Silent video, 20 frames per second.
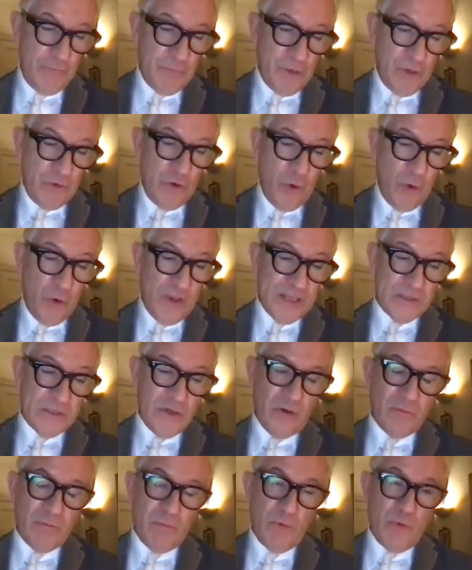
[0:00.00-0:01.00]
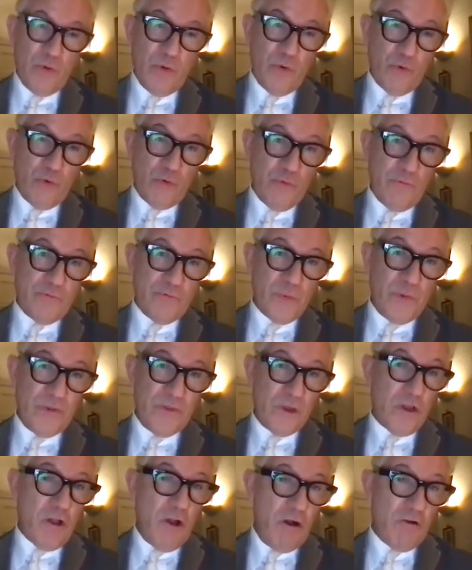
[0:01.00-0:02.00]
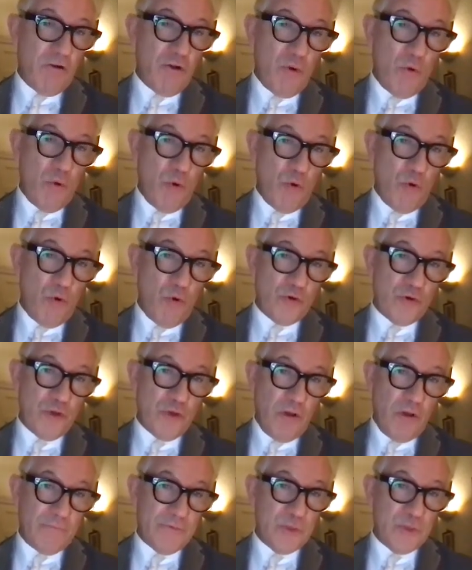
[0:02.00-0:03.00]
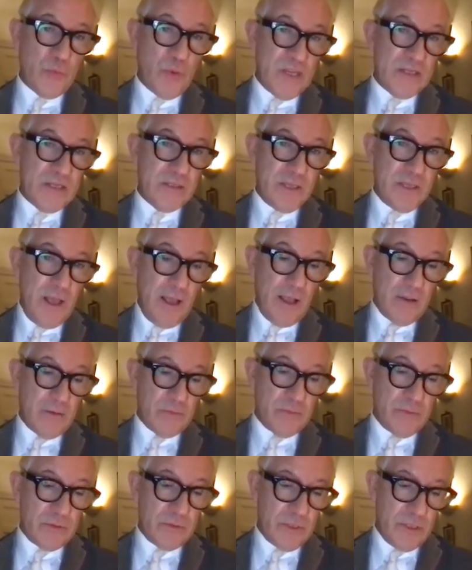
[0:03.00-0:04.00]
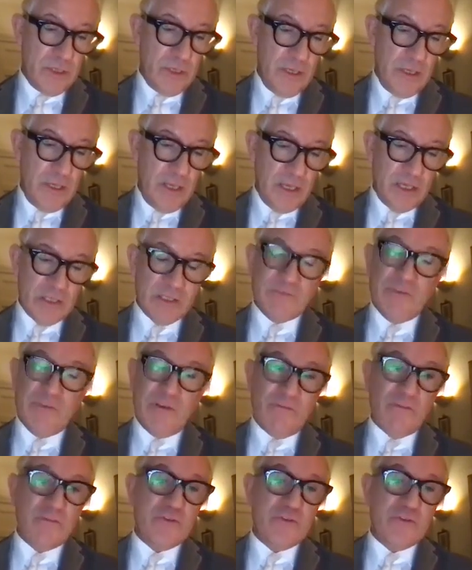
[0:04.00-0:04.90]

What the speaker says: nor is not moved with the concord of sweet sounds, is fit for